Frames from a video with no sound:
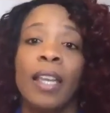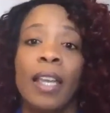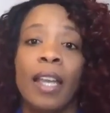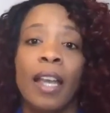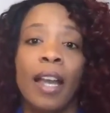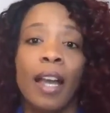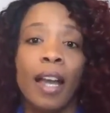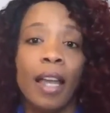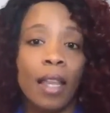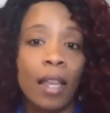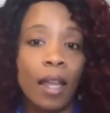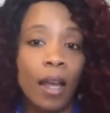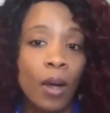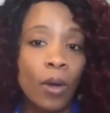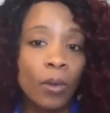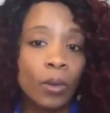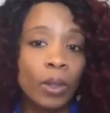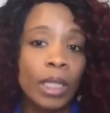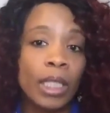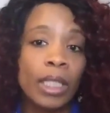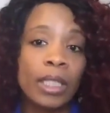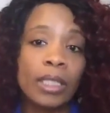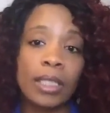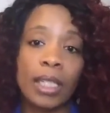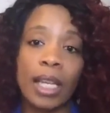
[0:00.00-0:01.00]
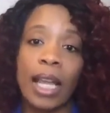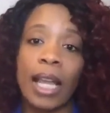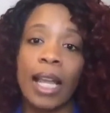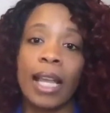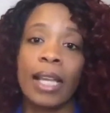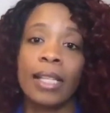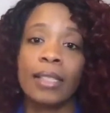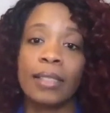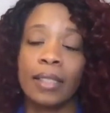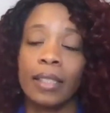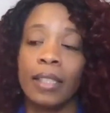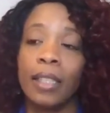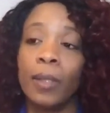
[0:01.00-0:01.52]
along these
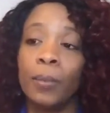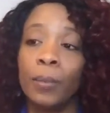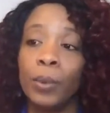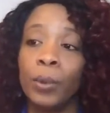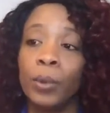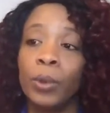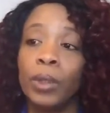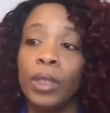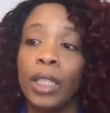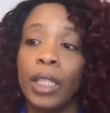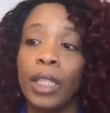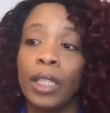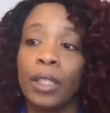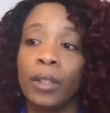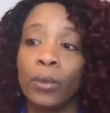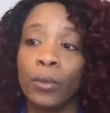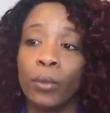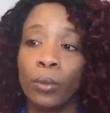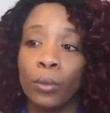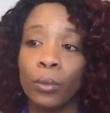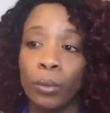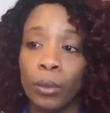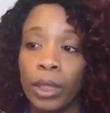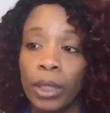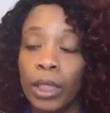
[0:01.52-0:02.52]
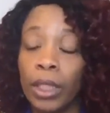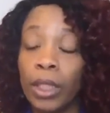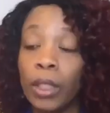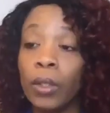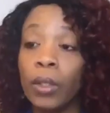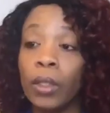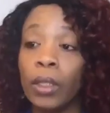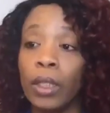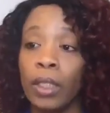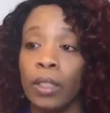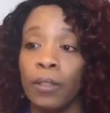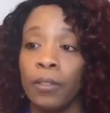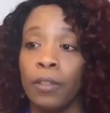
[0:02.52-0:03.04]
lines to help you to get
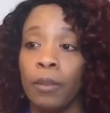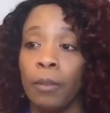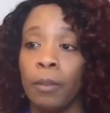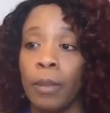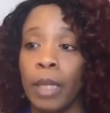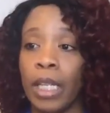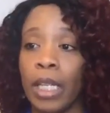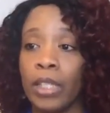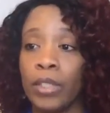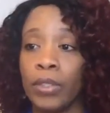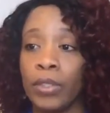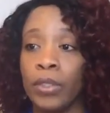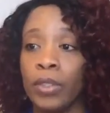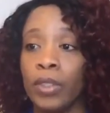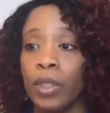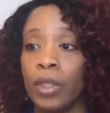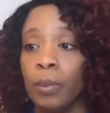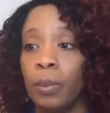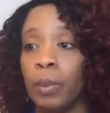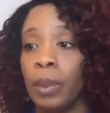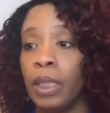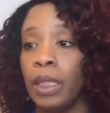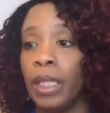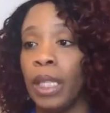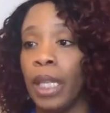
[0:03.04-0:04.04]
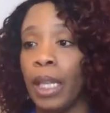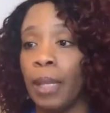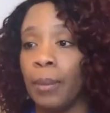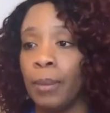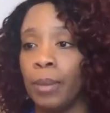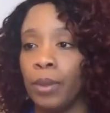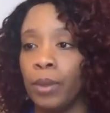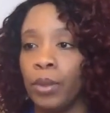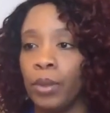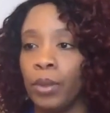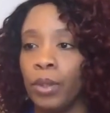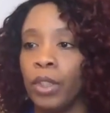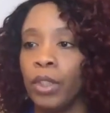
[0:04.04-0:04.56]
real information to be able
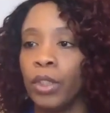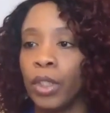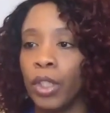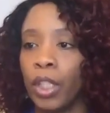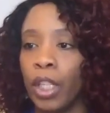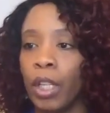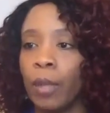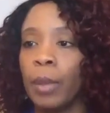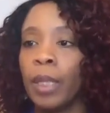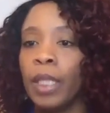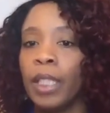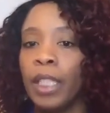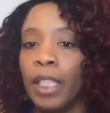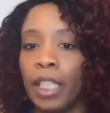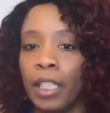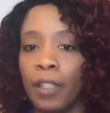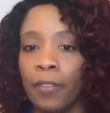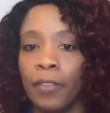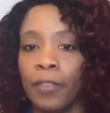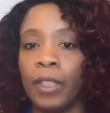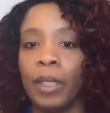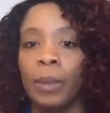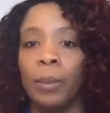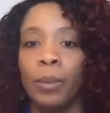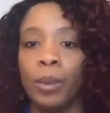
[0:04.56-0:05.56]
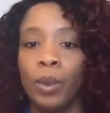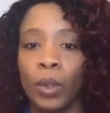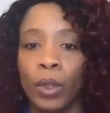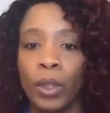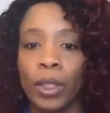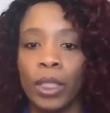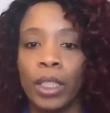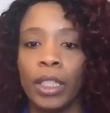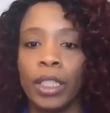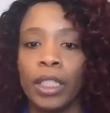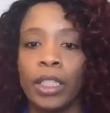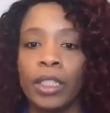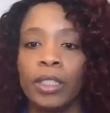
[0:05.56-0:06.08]
to determine if an
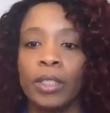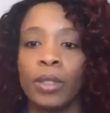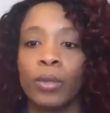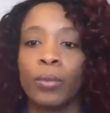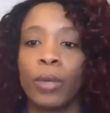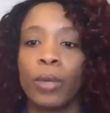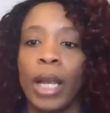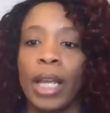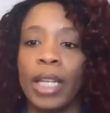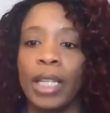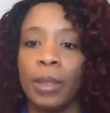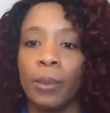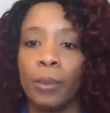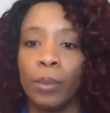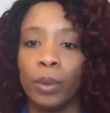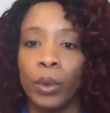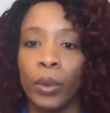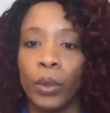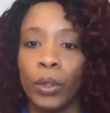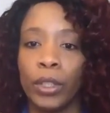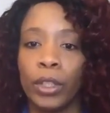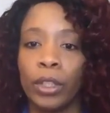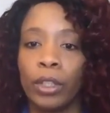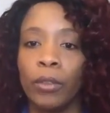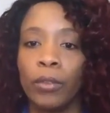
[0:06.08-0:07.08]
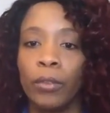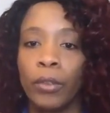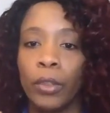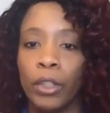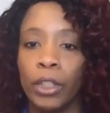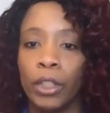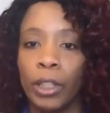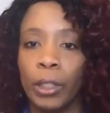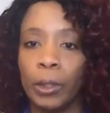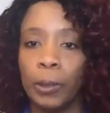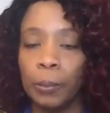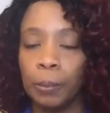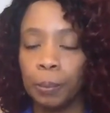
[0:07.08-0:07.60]
employer is the right employer for
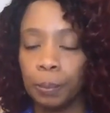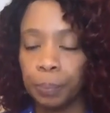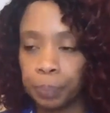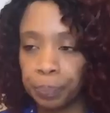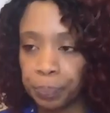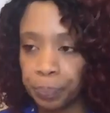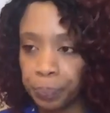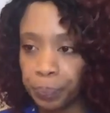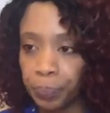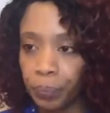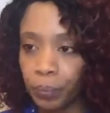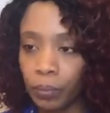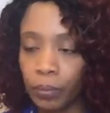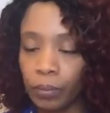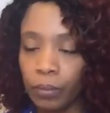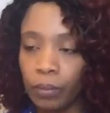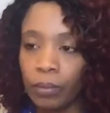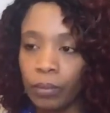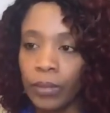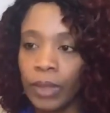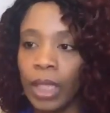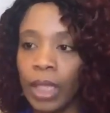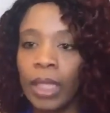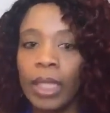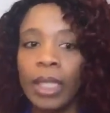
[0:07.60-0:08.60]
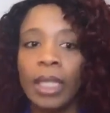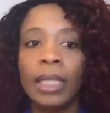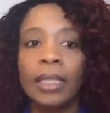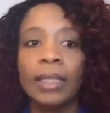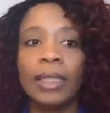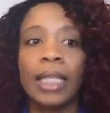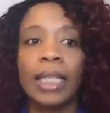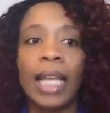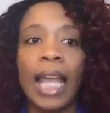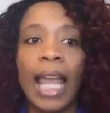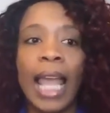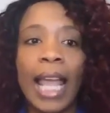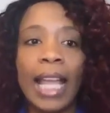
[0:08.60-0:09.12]
you.
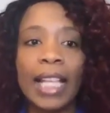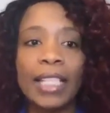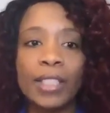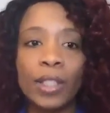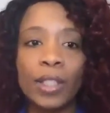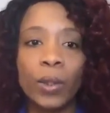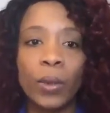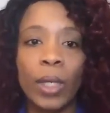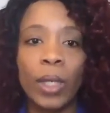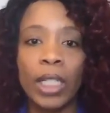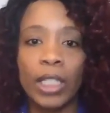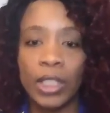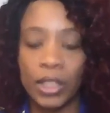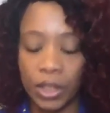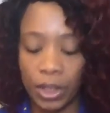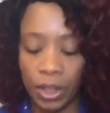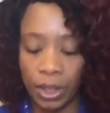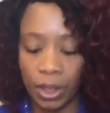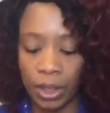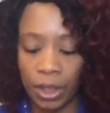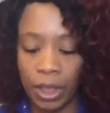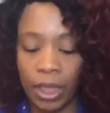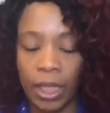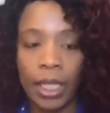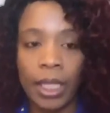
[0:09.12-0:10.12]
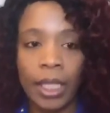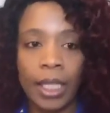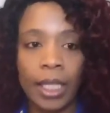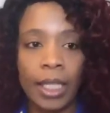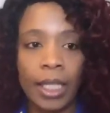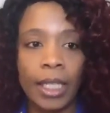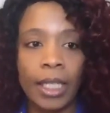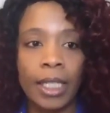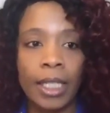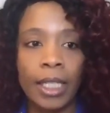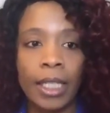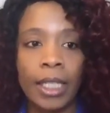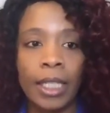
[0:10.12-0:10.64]
The last question
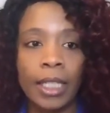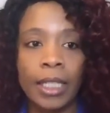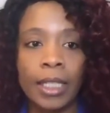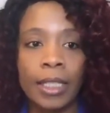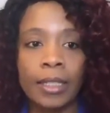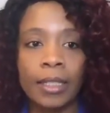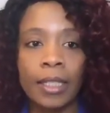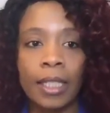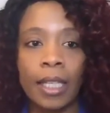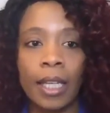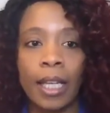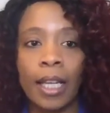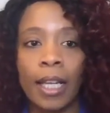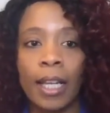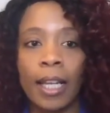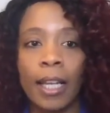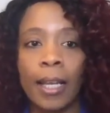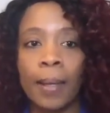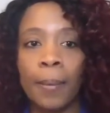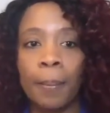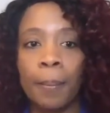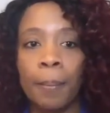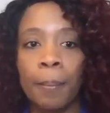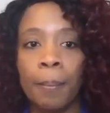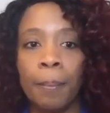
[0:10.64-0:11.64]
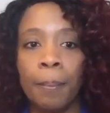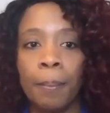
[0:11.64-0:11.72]
is to